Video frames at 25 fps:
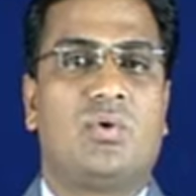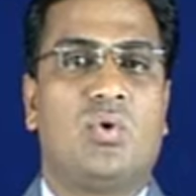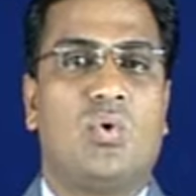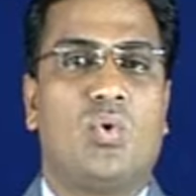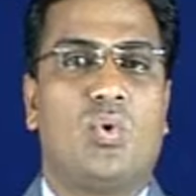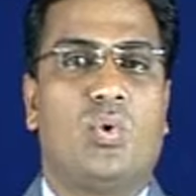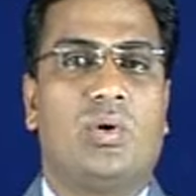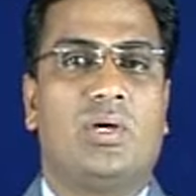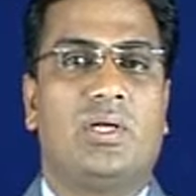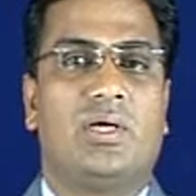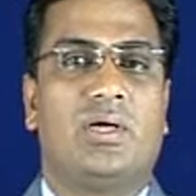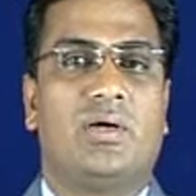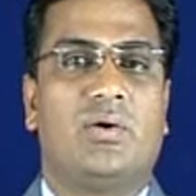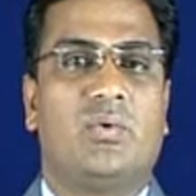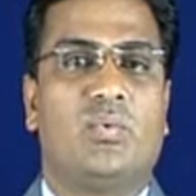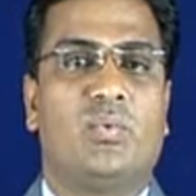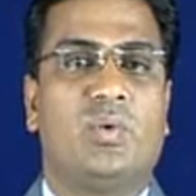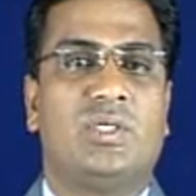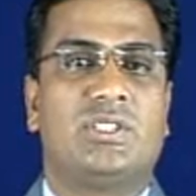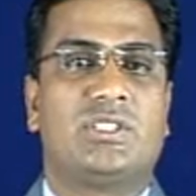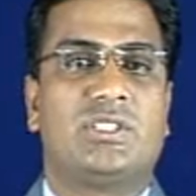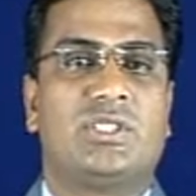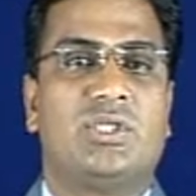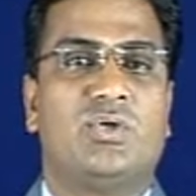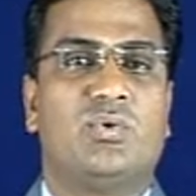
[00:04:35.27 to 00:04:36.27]
code
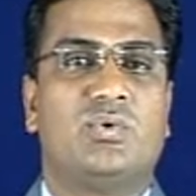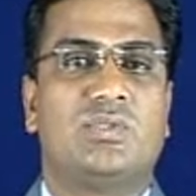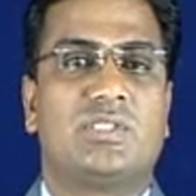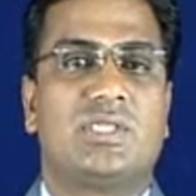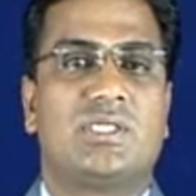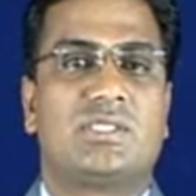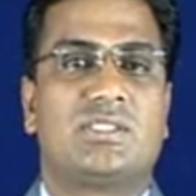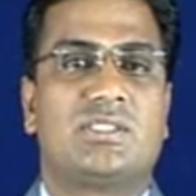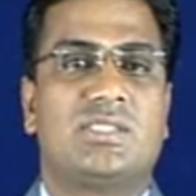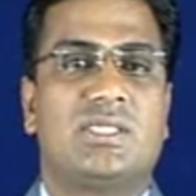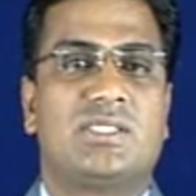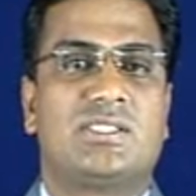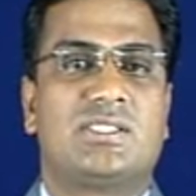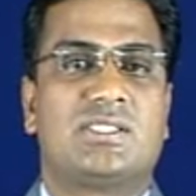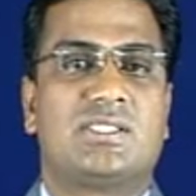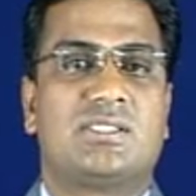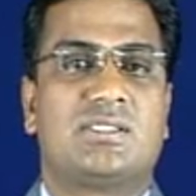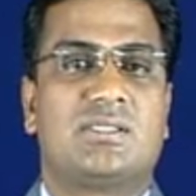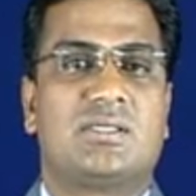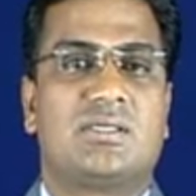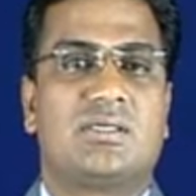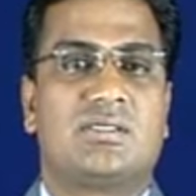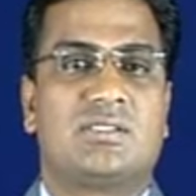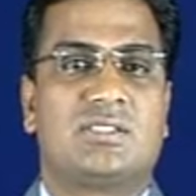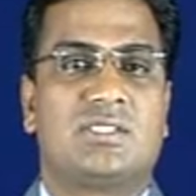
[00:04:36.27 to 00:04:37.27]
which uses
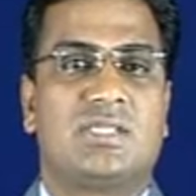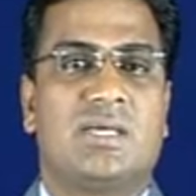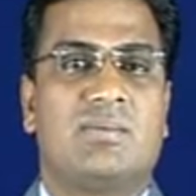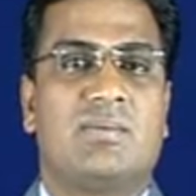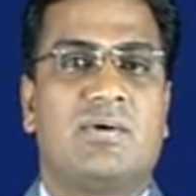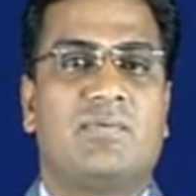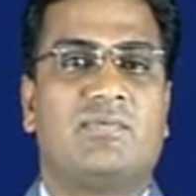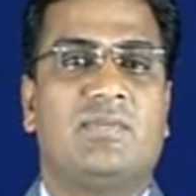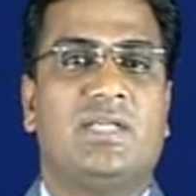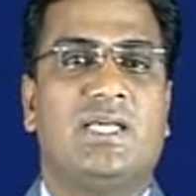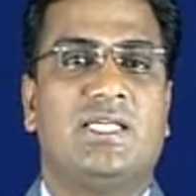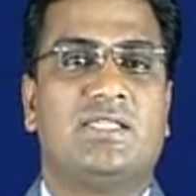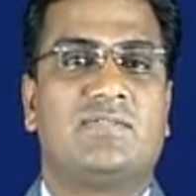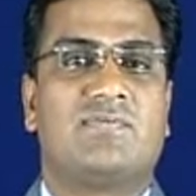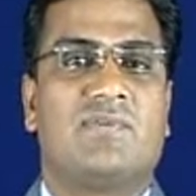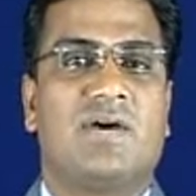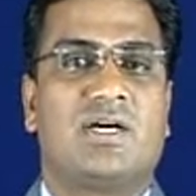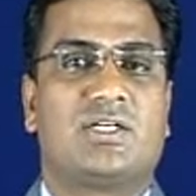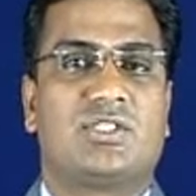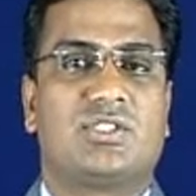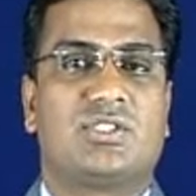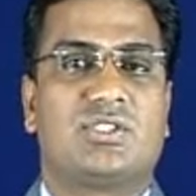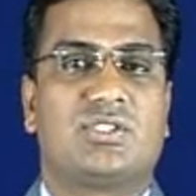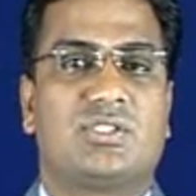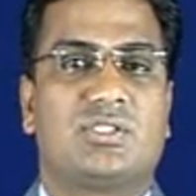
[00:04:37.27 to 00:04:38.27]
some of these
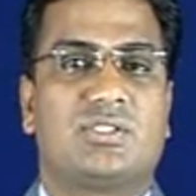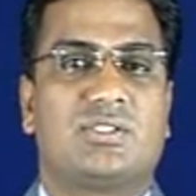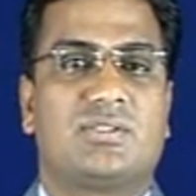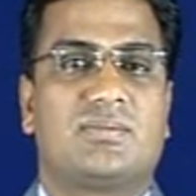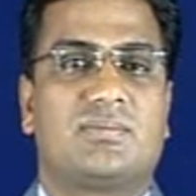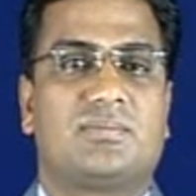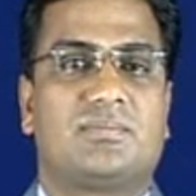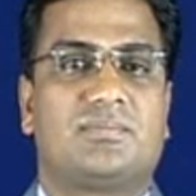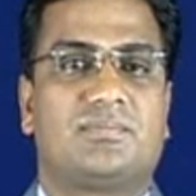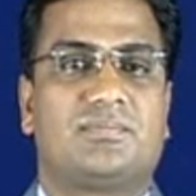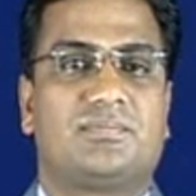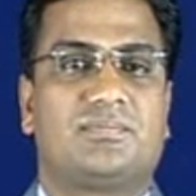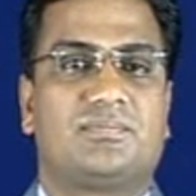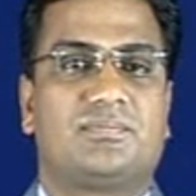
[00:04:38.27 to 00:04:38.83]
functions.